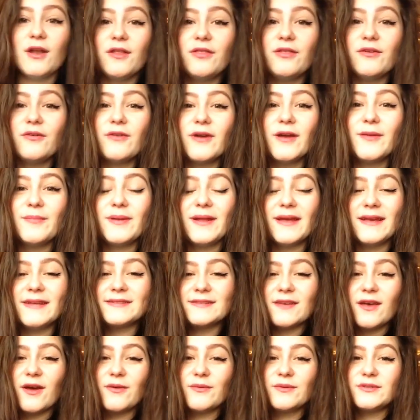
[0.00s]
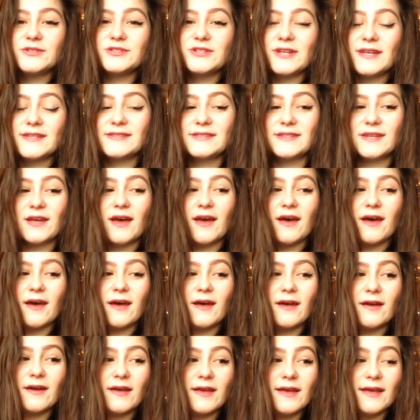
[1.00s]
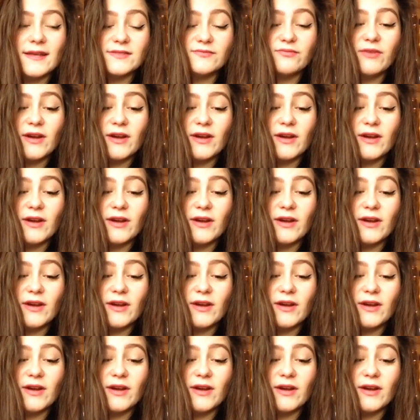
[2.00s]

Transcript: Another great place I would suggest uh, is